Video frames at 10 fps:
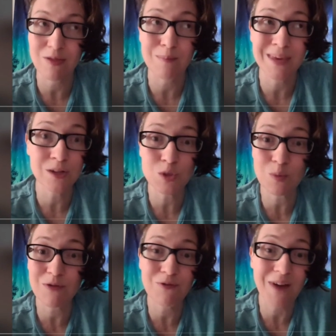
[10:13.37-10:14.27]
And the
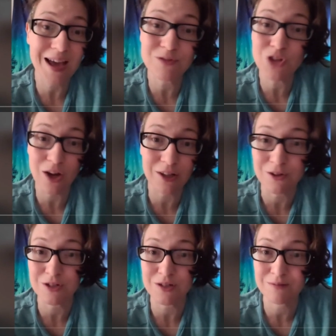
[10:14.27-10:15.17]
meals were
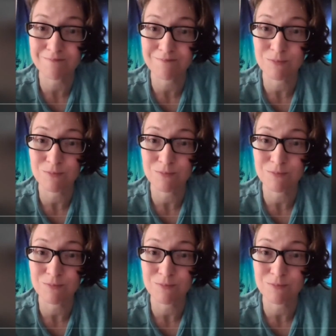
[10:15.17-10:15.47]
$5.